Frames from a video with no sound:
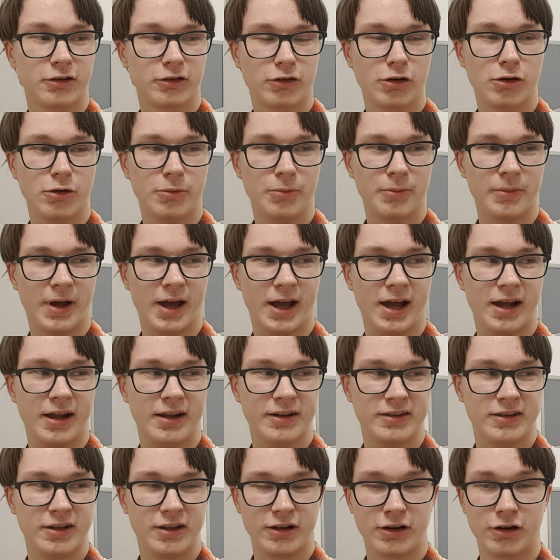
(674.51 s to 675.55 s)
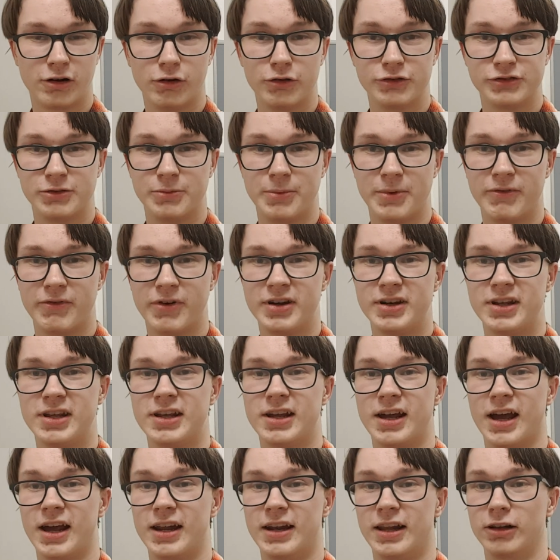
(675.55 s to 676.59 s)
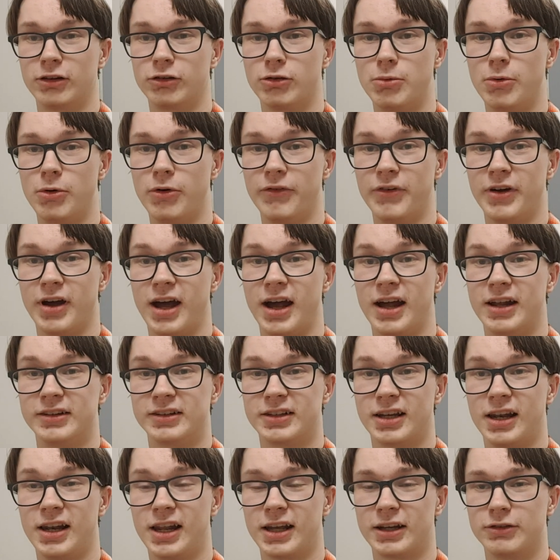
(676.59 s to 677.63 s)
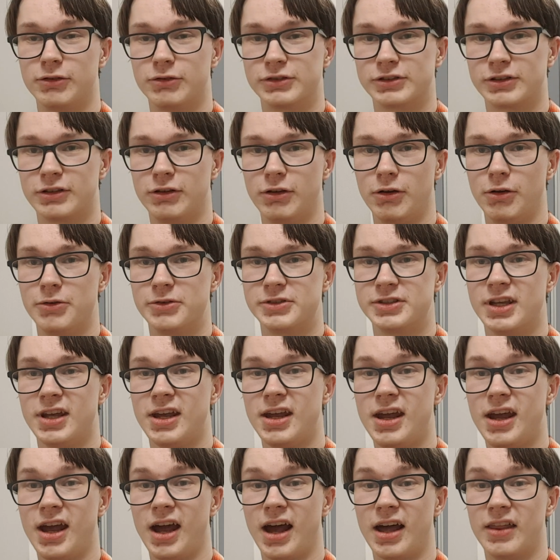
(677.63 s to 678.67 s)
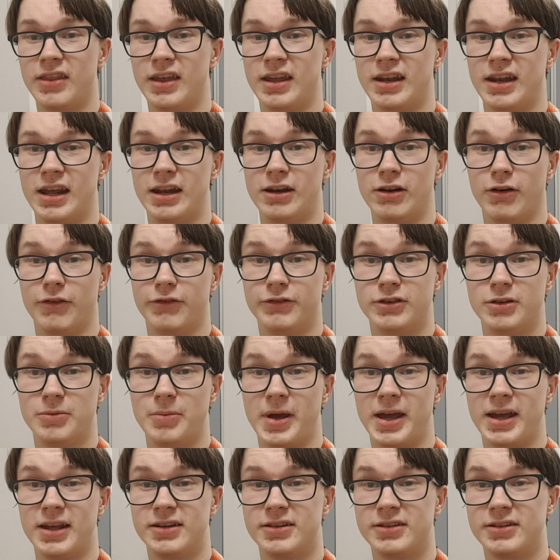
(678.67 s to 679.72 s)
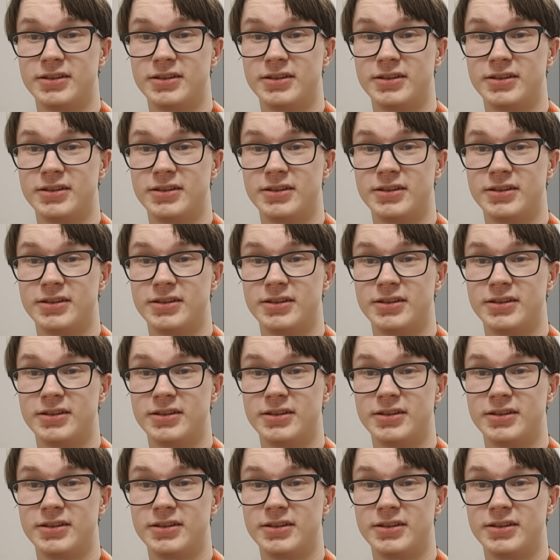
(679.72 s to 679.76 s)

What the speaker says: the clothes will be ready and I'll come over and collect those clothes and then head off to bed.